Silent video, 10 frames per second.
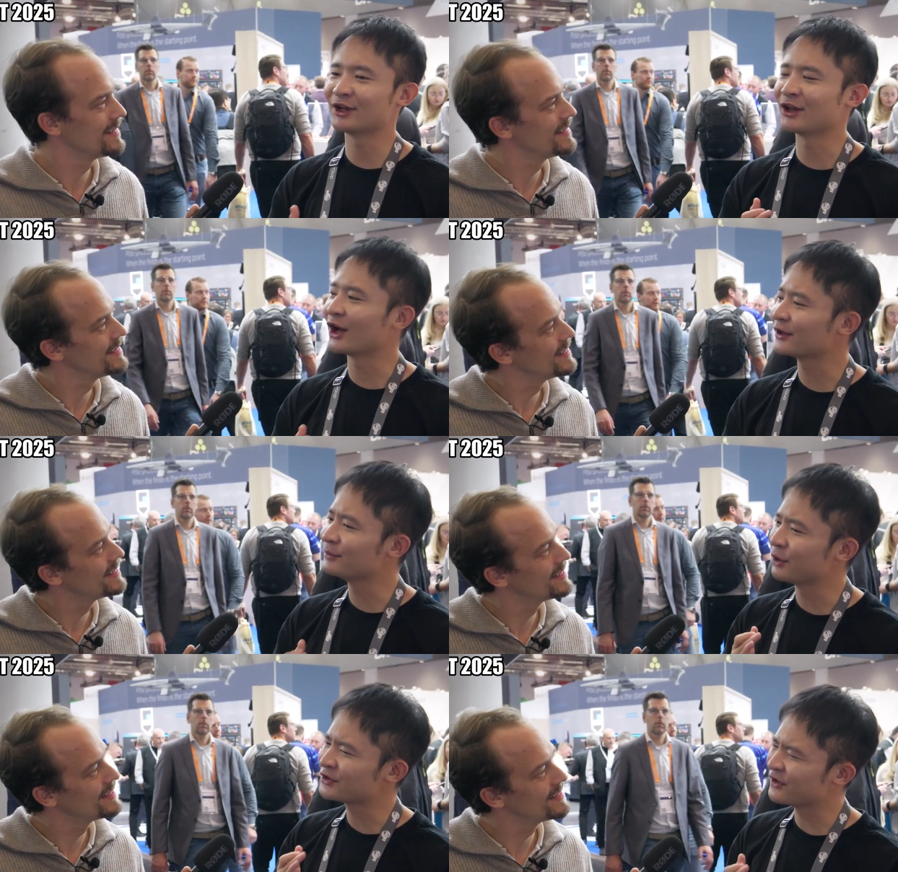Speaker 1: a lot,
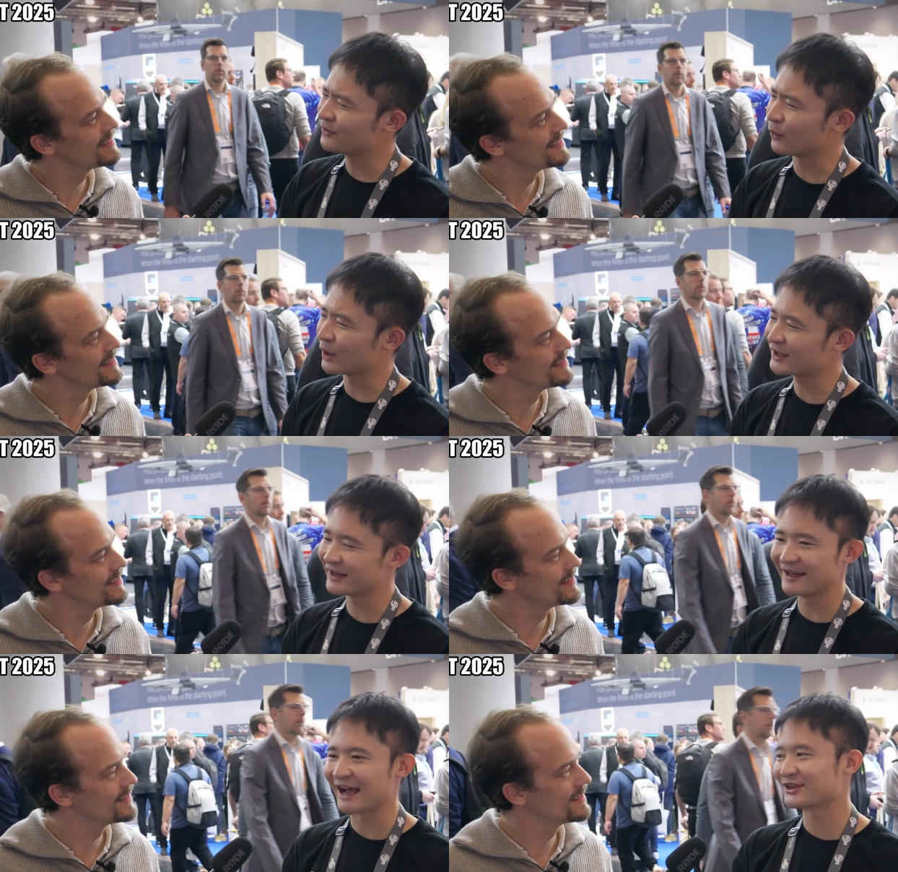most of the work
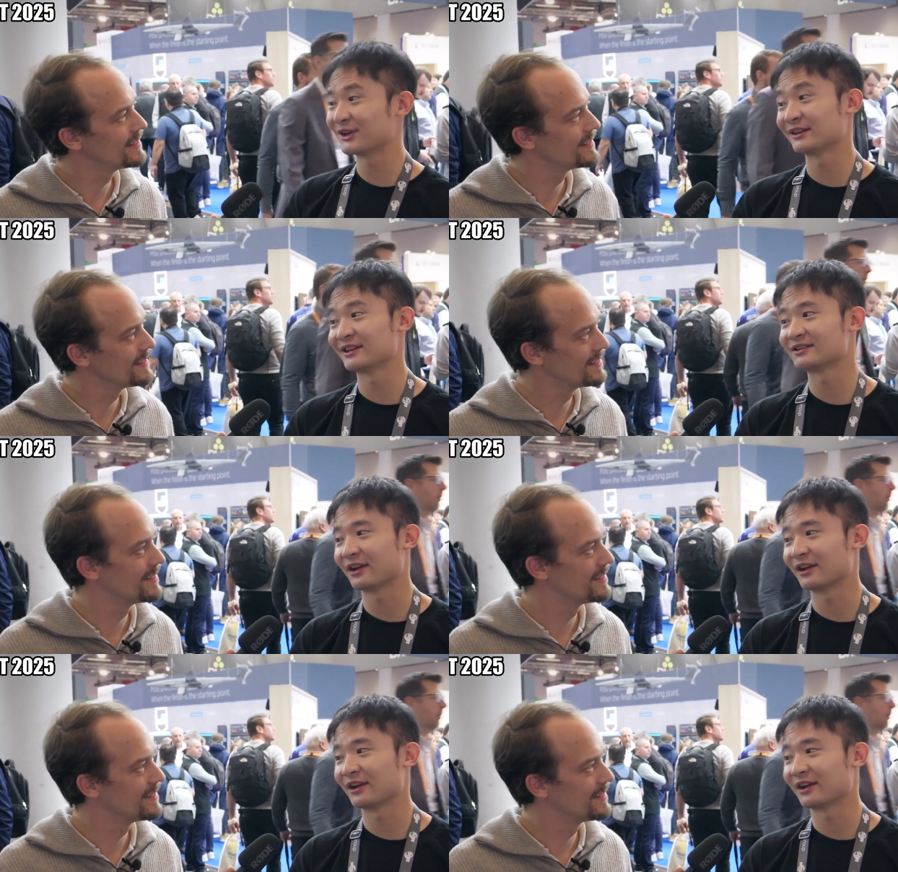is actually on the